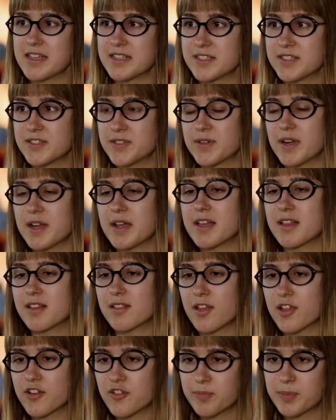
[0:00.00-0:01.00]
as there are a
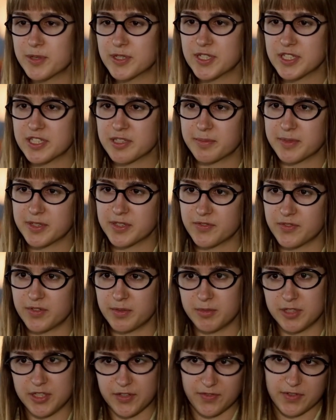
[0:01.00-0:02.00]
lot of participants
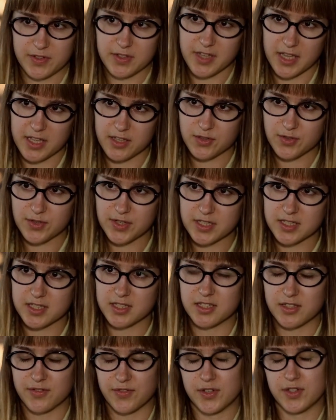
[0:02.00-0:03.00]
from different countries
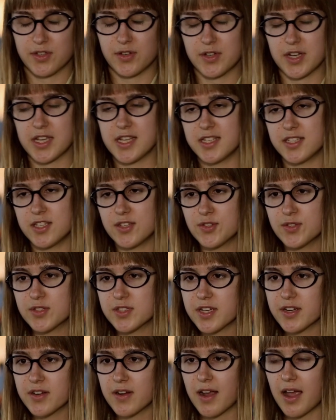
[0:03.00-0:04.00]
and different
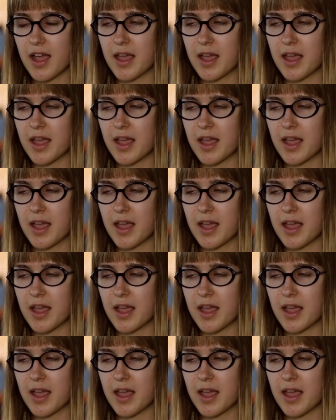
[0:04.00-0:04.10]
organizations here,